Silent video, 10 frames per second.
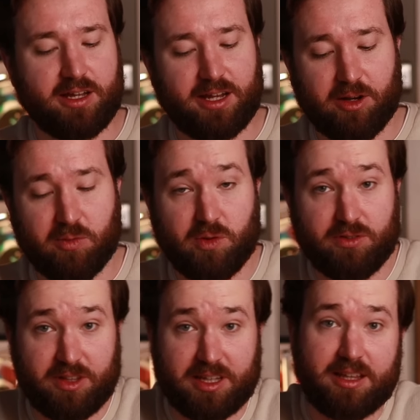Now, one
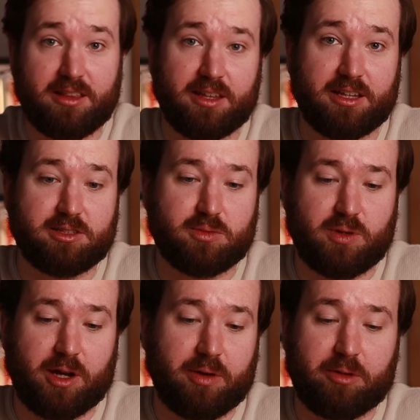of the key things
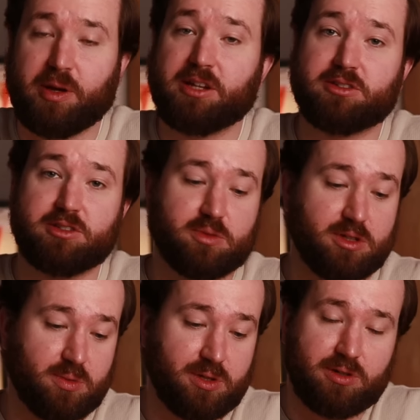about pensions,
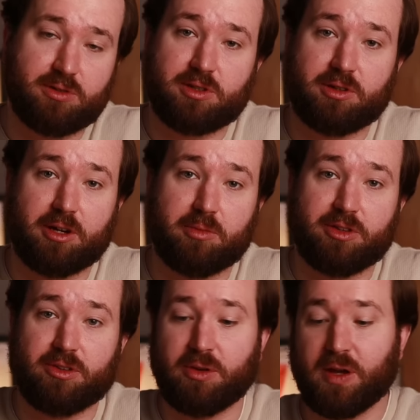which we should also come
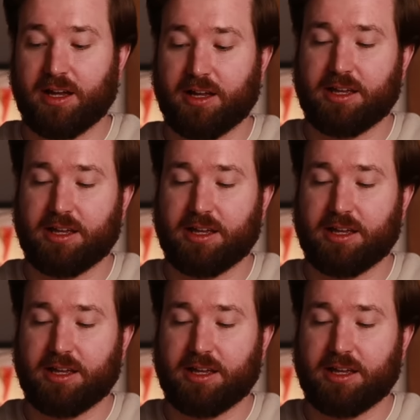onto